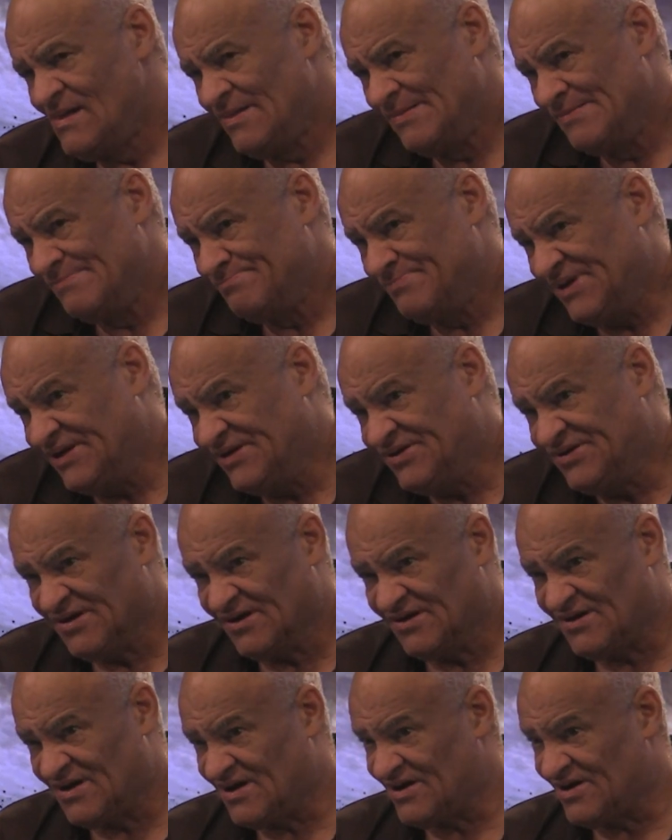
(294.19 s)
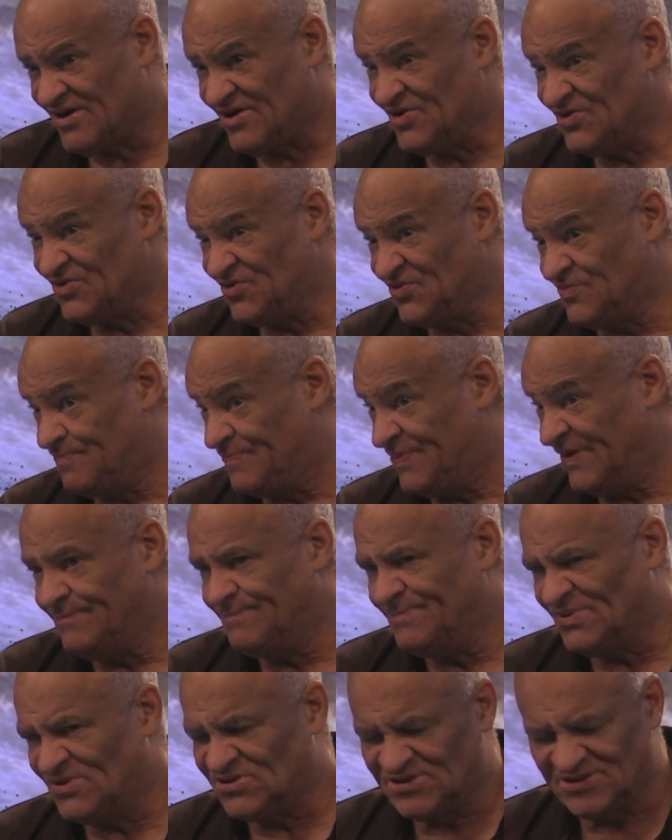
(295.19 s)
because
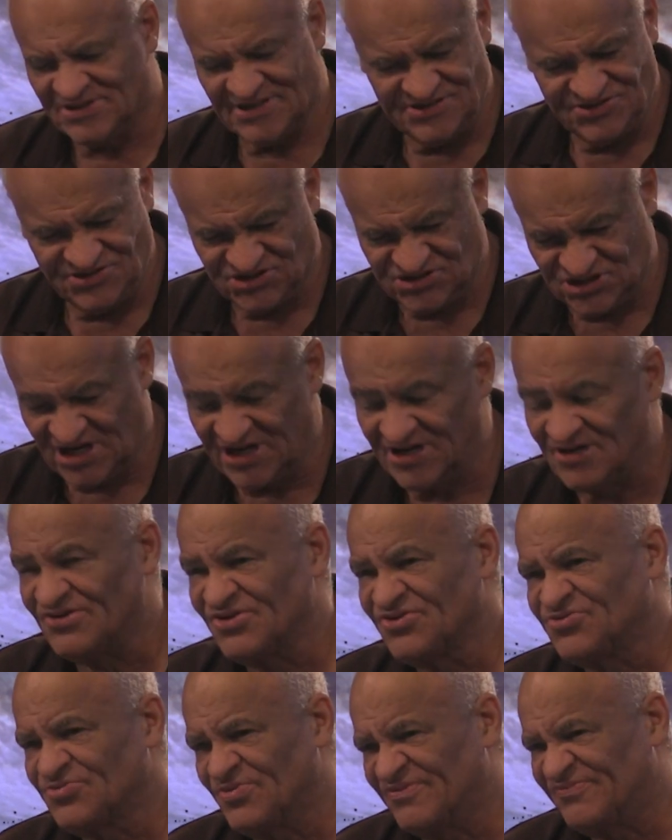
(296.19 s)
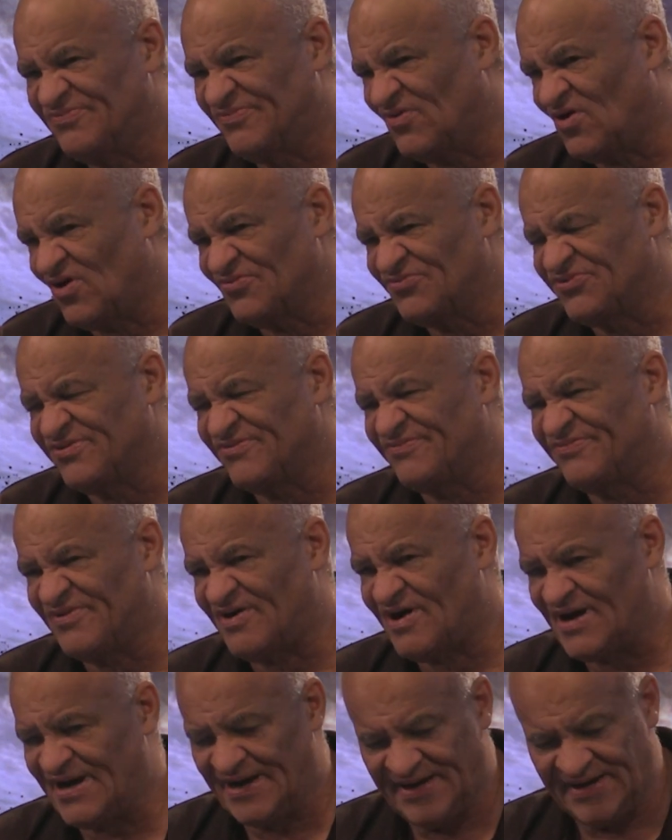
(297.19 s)
people in jails were
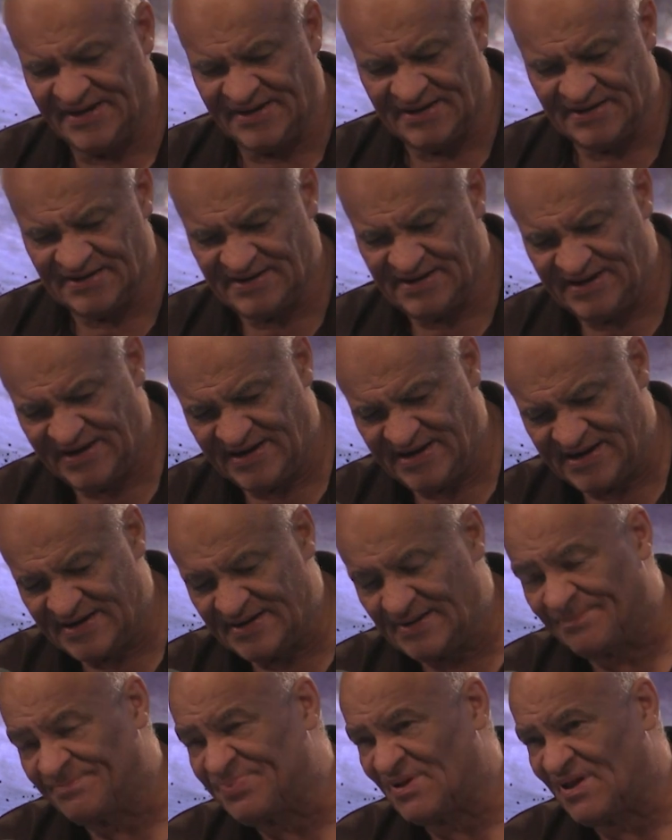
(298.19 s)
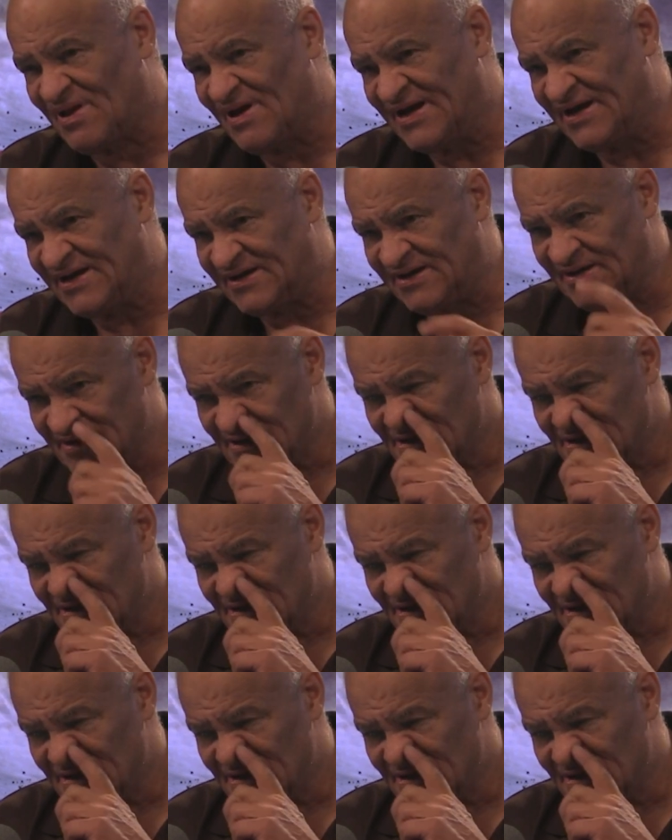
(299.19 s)
falsifying and applying